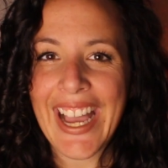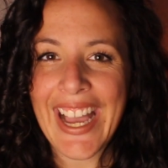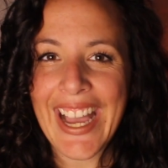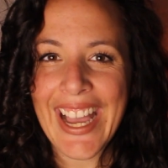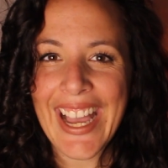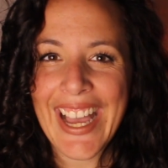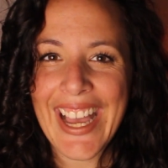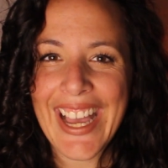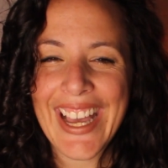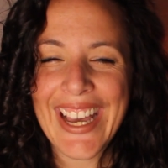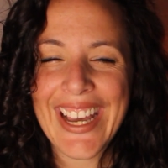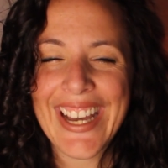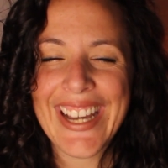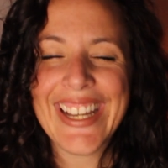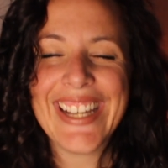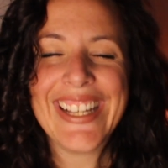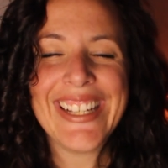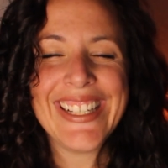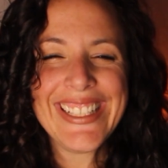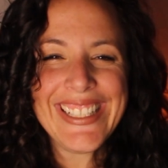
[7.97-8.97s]

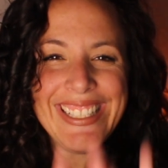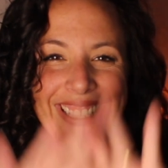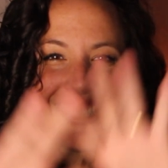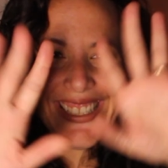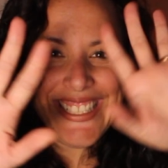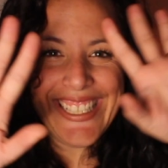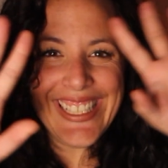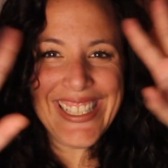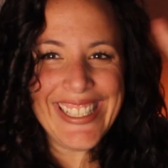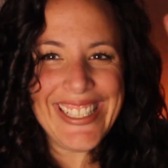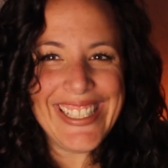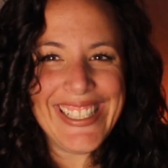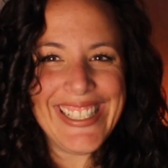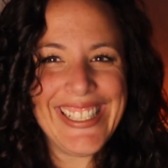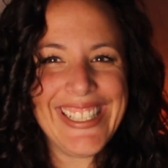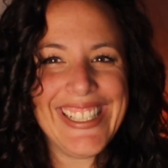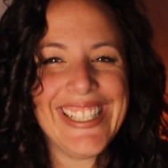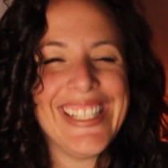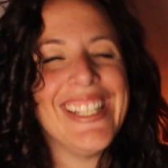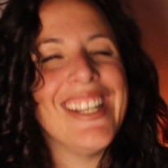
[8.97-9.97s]
Hi!
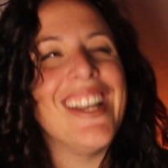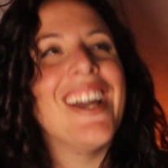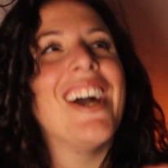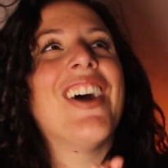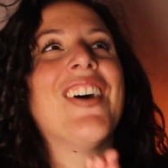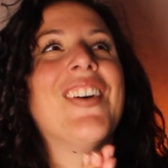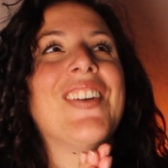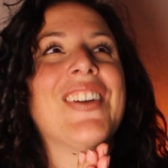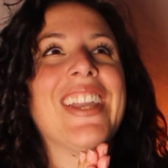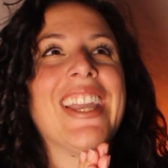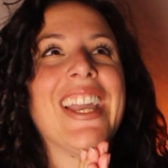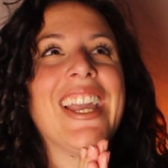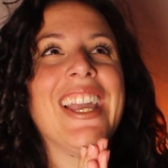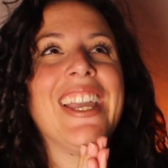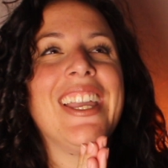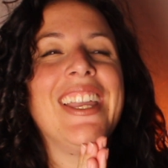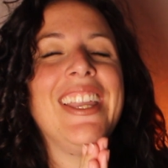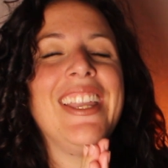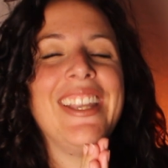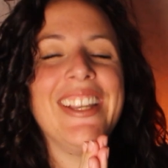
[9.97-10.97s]

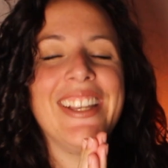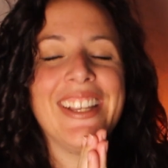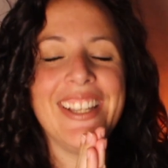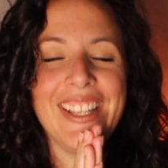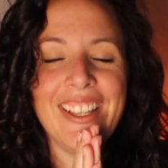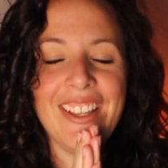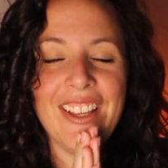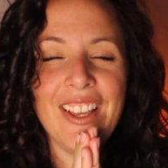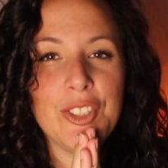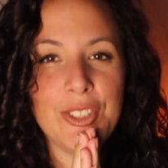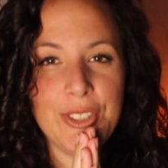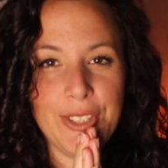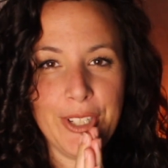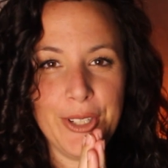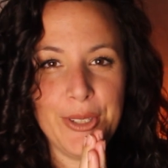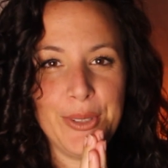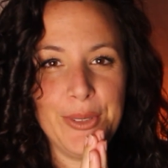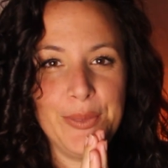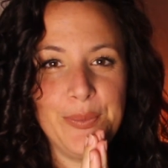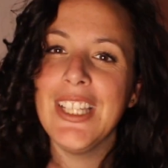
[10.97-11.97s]
Okay,
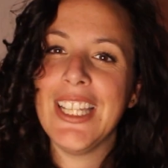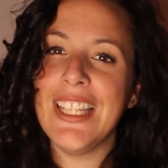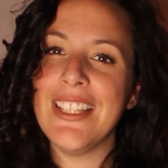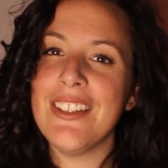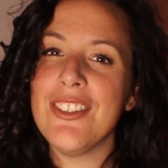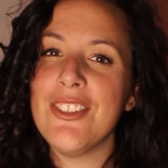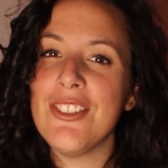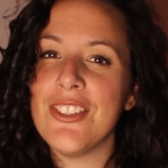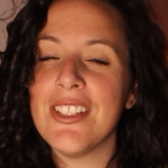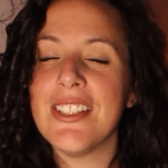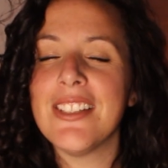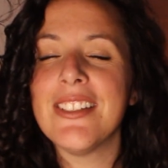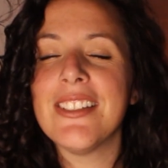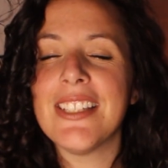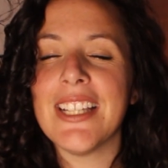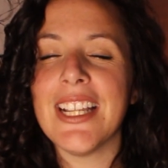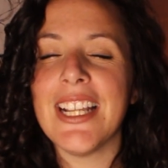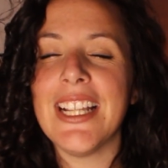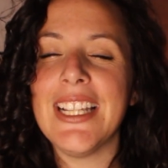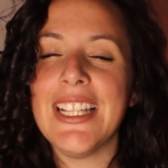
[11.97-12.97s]
so this is
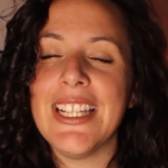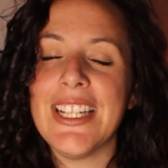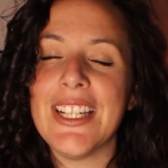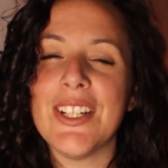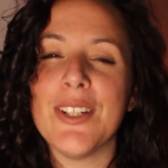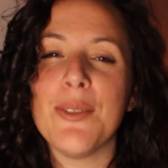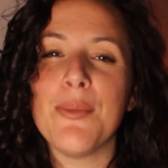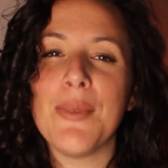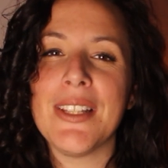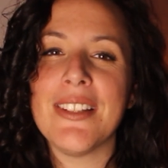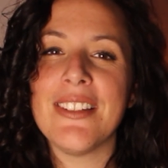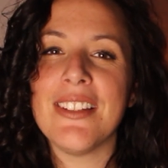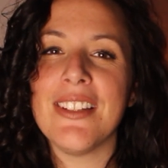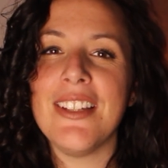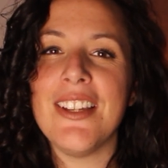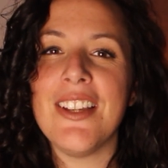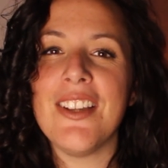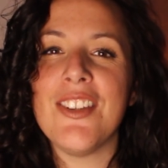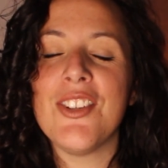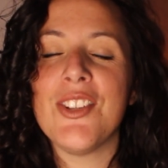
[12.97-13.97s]
just a little
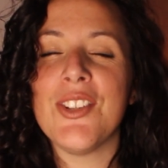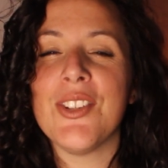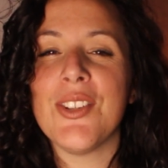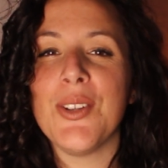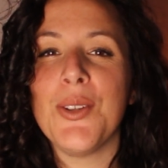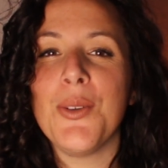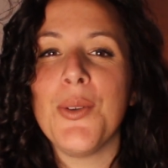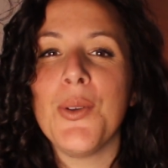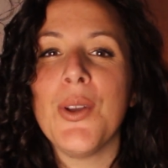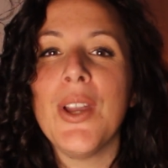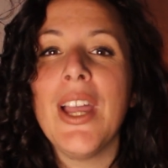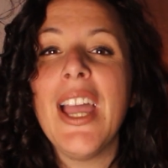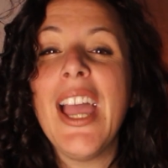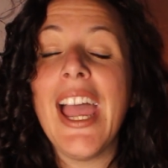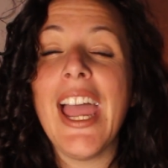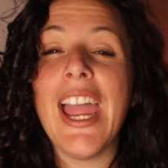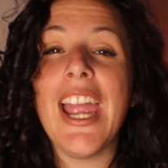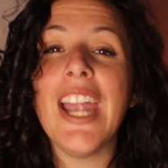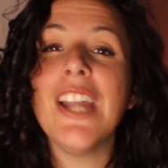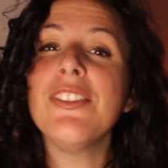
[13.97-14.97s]
message to
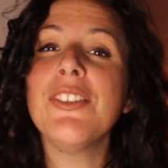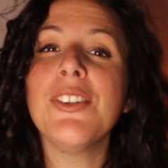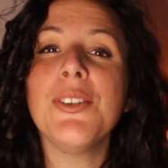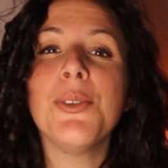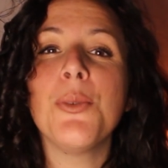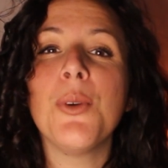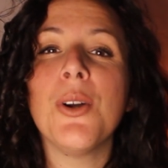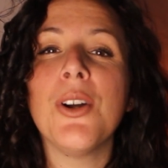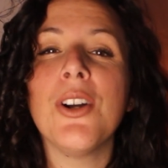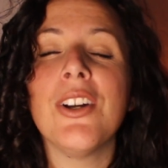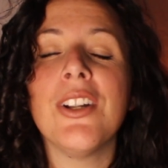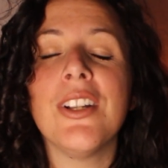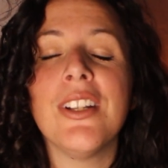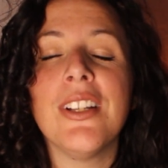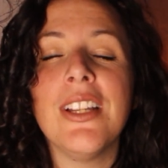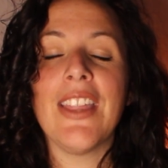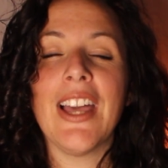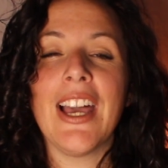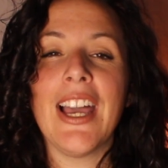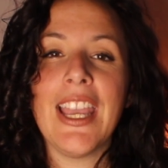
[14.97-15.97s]

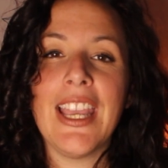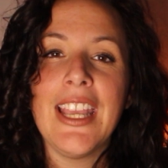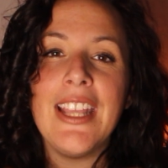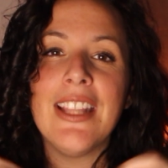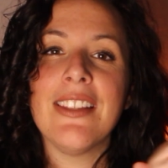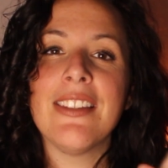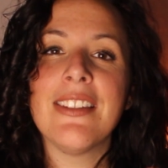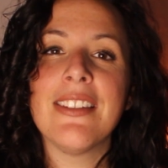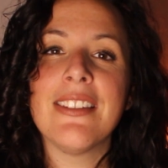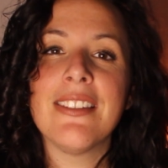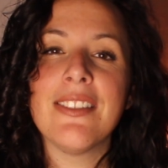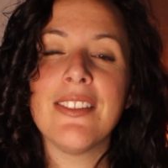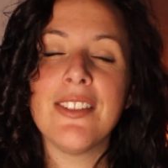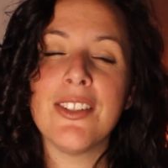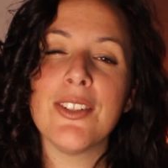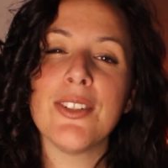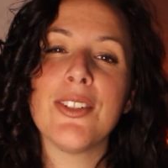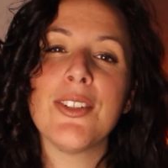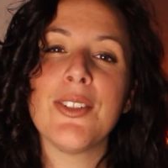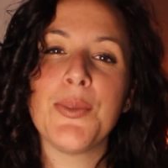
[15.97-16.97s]
everyone that is
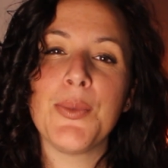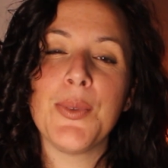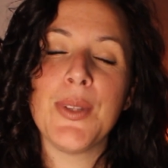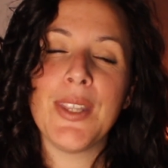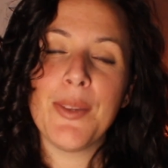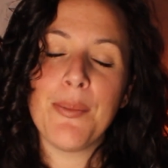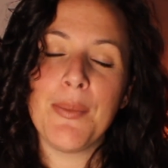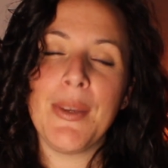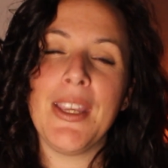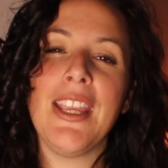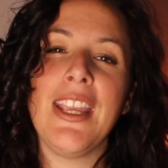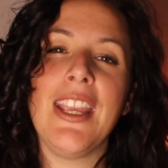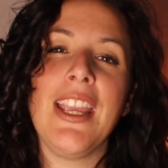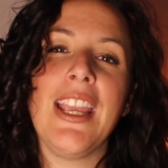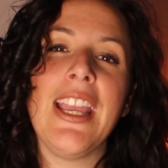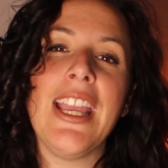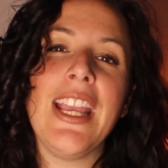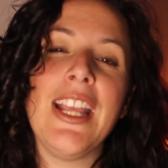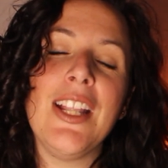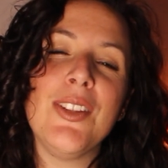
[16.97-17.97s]
stuck with
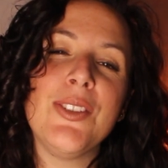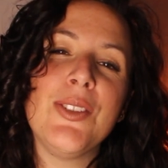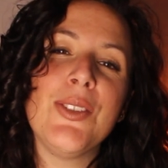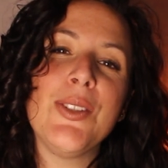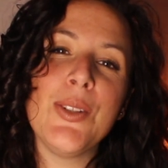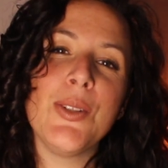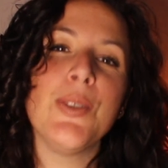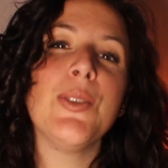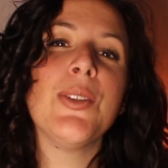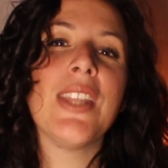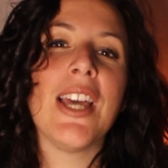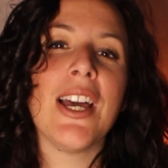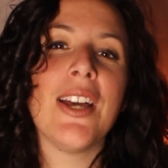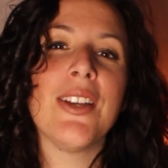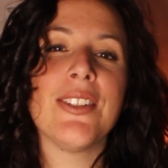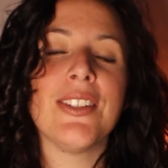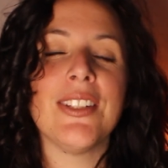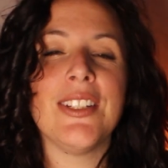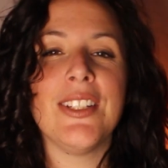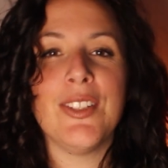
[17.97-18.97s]
me in
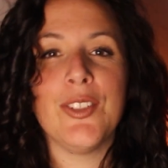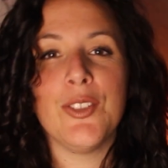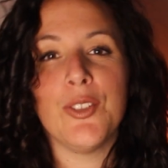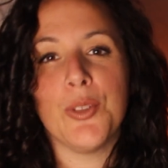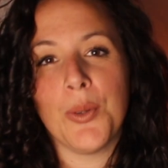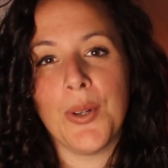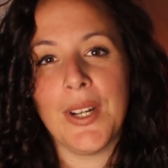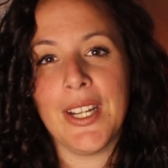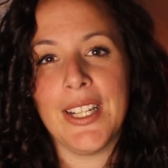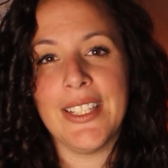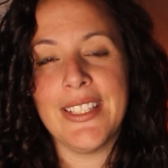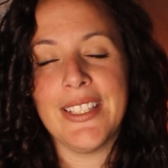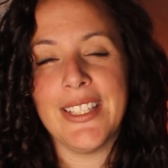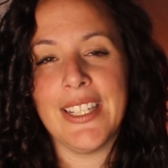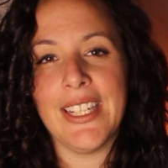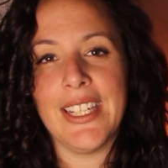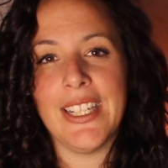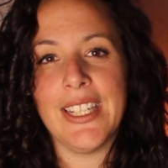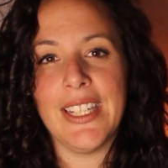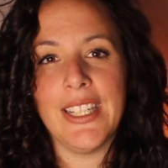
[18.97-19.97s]

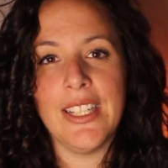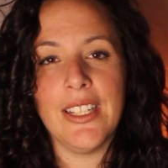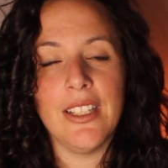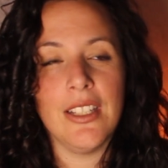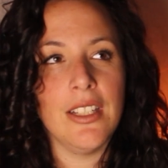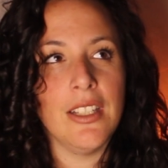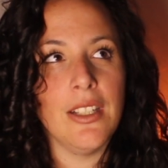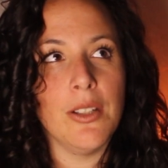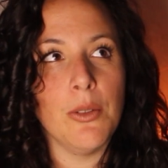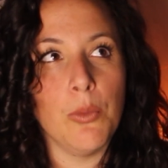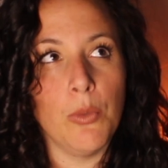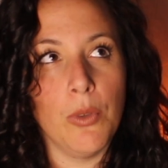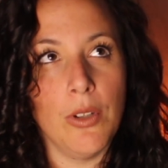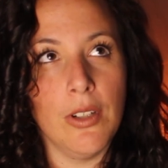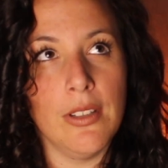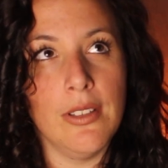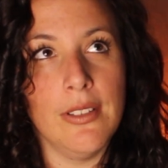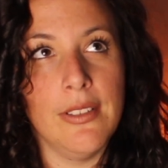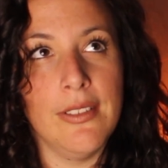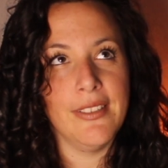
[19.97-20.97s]

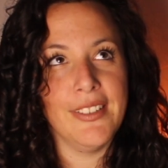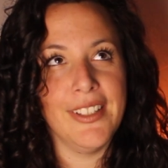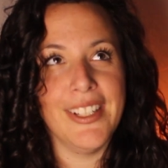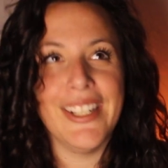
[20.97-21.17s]
2021.